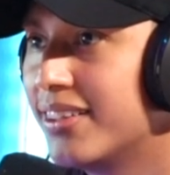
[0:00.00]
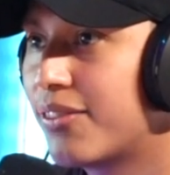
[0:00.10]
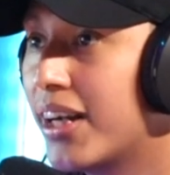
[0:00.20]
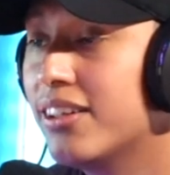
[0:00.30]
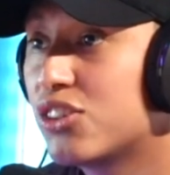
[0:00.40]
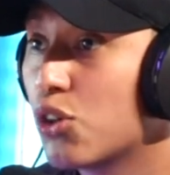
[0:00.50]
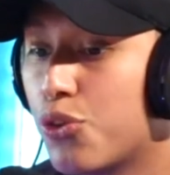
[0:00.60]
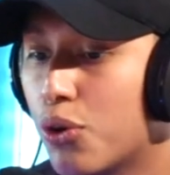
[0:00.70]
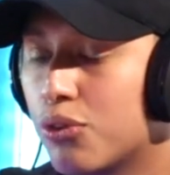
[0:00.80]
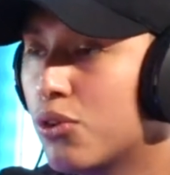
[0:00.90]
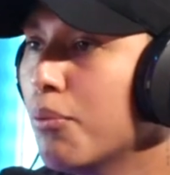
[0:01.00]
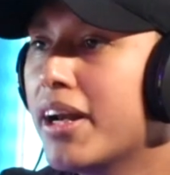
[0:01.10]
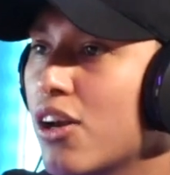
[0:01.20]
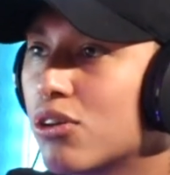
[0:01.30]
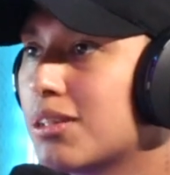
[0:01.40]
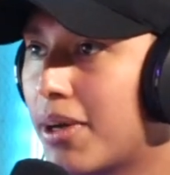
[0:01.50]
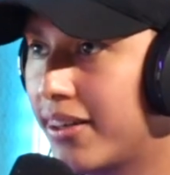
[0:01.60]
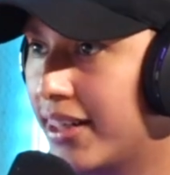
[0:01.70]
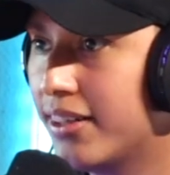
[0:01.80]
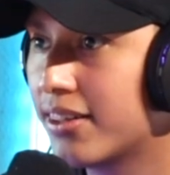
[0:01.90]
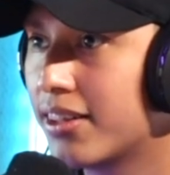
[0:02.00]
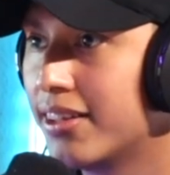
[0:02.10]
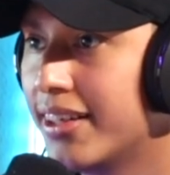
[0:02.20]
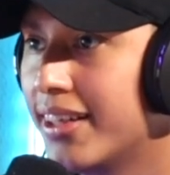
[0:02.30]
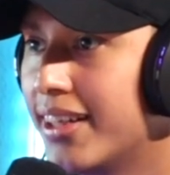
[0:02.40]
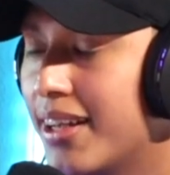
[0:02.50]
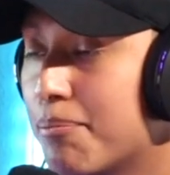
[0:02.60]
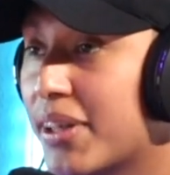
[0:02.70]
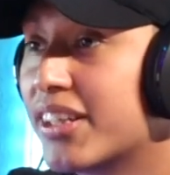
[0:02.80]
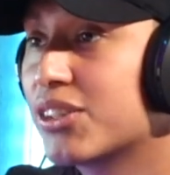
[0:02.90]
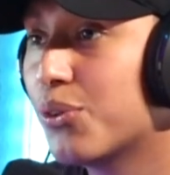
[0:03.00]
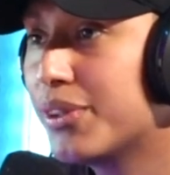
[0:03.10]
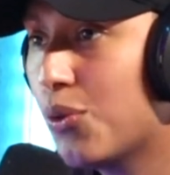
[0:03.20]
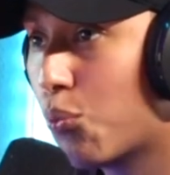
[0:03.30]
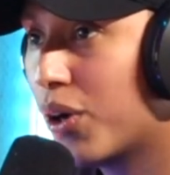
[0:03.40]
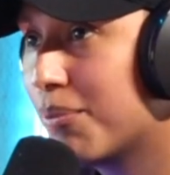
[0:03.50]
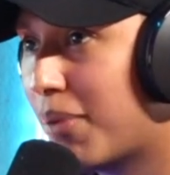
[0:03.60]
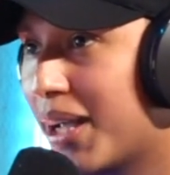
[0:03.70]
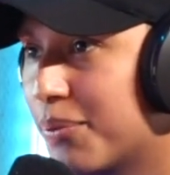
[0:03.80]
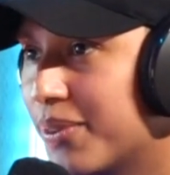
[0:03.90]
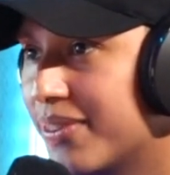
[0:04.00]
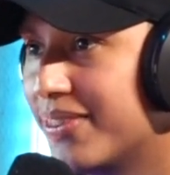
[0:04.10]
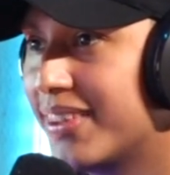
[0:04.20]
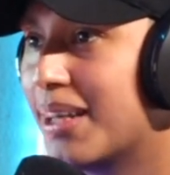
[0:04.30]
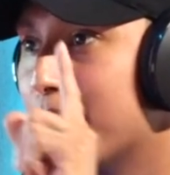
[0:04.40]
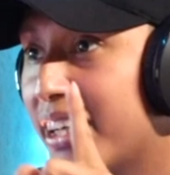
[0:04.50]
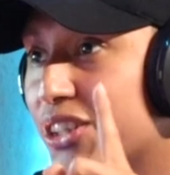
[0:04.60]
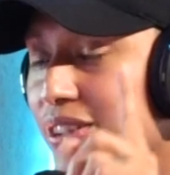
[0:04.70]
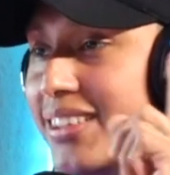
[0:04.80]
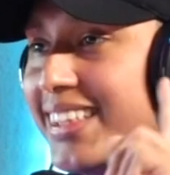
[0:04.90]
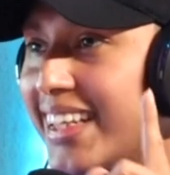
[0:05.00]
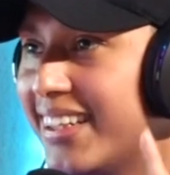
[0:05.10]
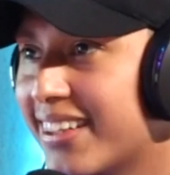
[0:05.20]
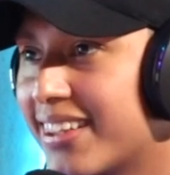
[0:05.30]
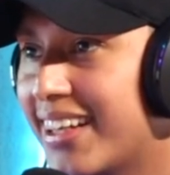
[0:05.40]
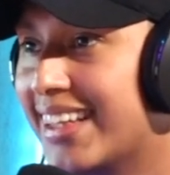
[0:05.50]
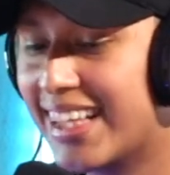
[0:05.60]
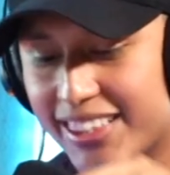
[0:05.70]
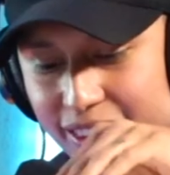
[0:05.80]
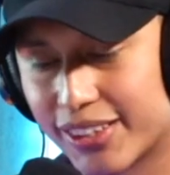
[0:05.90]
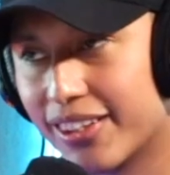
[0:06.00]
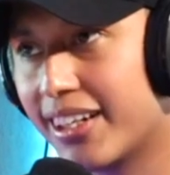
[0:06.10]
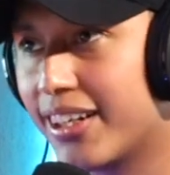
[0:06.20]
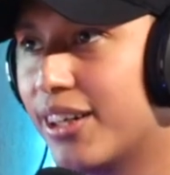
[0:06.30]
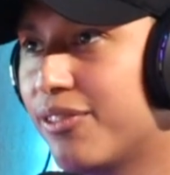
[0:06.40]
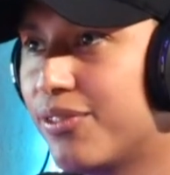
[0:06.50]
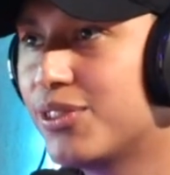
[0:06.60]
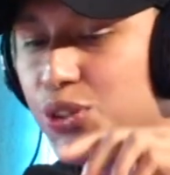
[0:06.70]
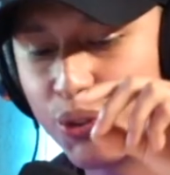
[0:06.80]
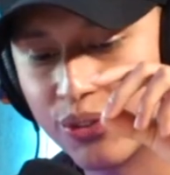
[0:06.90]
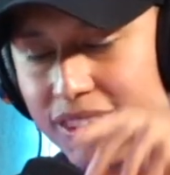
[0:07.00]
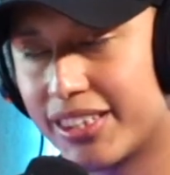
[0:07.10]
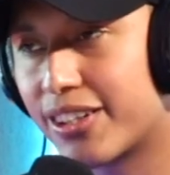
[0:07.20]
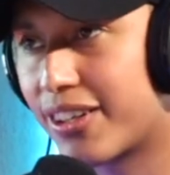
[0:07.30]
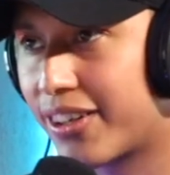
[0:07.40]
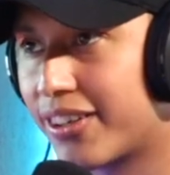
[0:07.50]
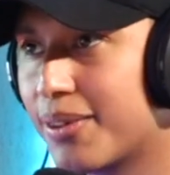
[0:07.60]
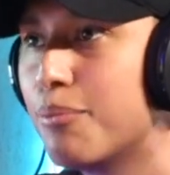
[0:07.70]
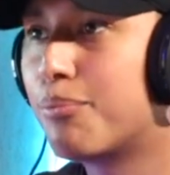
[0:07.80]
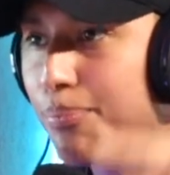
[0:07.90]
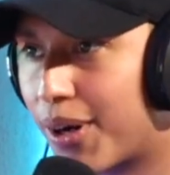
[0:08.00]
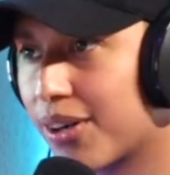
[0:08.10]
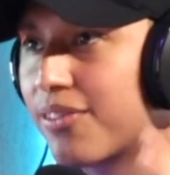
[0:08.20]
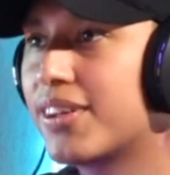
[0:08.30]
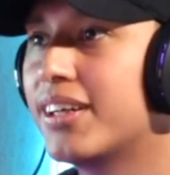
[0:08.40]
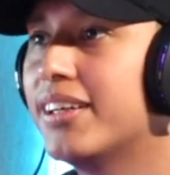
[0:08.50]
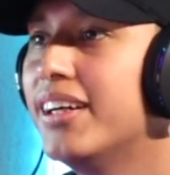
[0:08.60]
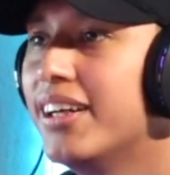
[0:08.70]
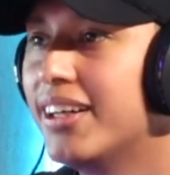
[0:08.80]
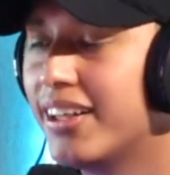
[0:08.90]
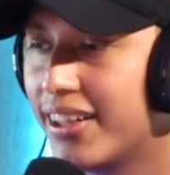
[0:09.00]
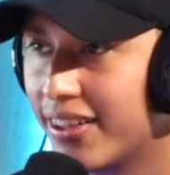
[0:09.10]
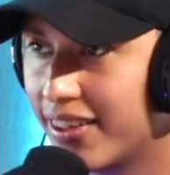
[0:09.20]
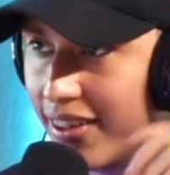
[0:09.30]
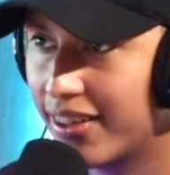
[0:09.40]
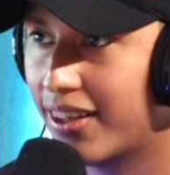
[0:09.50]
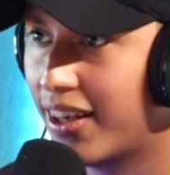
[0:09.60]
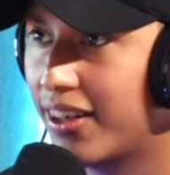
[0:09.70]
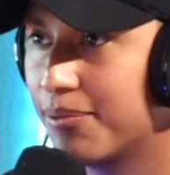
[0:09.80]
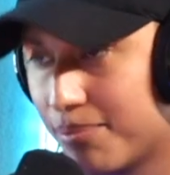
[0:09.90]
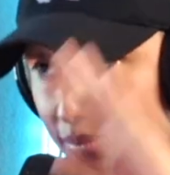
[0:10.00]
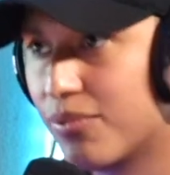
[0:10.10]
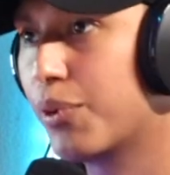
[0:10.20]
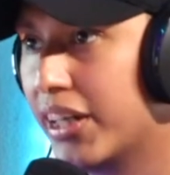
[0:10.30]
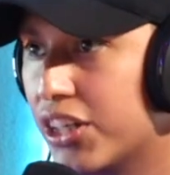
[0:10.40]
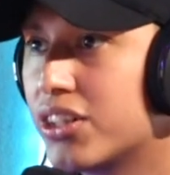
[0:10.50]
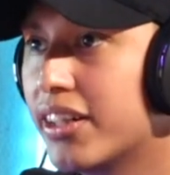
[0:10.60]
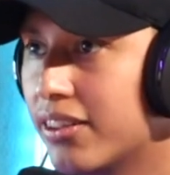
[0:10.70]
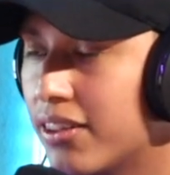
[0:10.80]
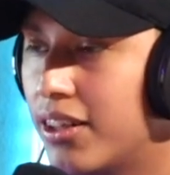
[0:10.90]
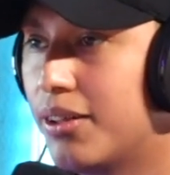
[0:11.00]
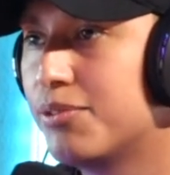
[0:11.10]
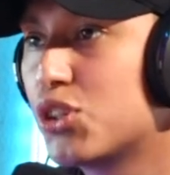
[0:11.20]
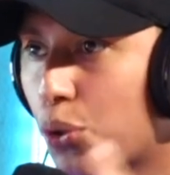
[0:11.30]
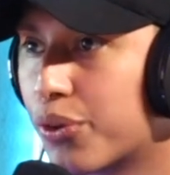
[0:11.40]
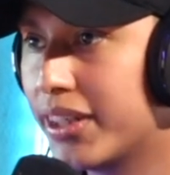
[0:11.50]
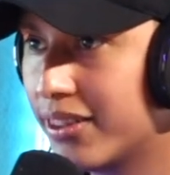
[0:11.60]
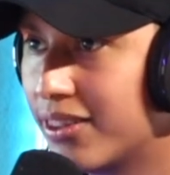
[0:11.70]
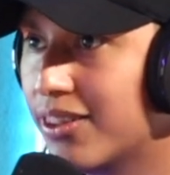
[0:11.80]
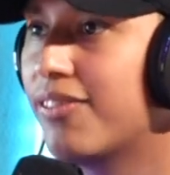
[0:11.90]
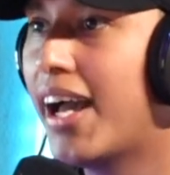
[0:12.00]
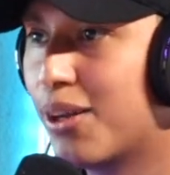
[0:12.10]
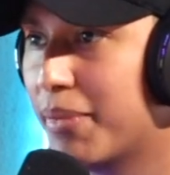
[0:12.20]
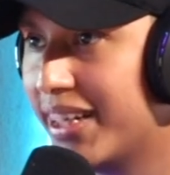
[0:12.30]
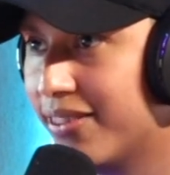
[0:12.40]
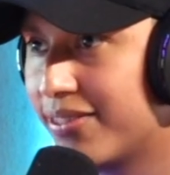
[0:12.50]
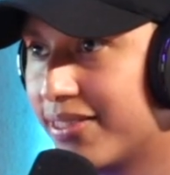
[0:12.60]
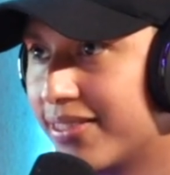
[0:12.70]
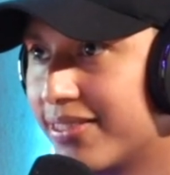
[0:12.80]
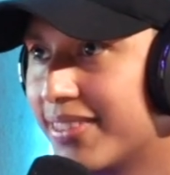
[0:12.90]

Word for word: Right? So no nobody knows about Lilith. Okay. But there's only one Bible that mentions Lilith, and that's good enough to consider her part of the uh, religion uh, story of Adam and Eve